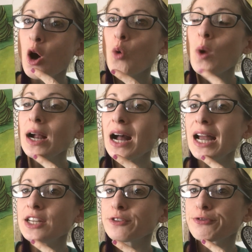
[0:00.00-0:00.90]
What
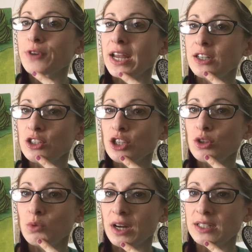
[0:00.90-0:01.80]
kind of friend do
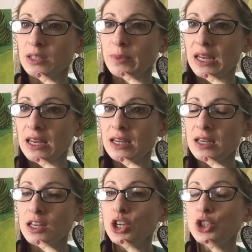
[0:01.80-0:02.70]
you want to be?
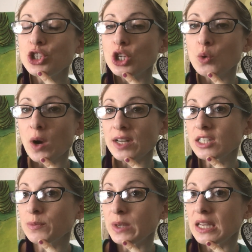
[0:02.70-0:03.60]
Do you want
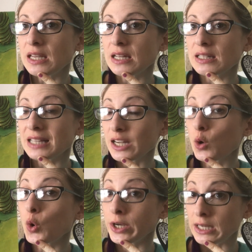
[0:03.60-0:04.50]
to be like
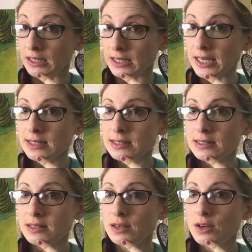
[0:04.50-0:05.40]

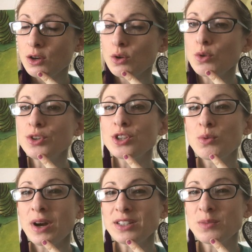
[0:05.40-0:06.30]
Cornelius? Or do you
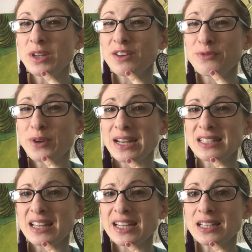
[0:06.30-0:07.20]
want to be a
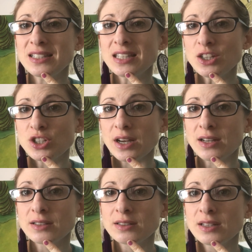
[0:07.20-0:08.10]
friend like Catitia?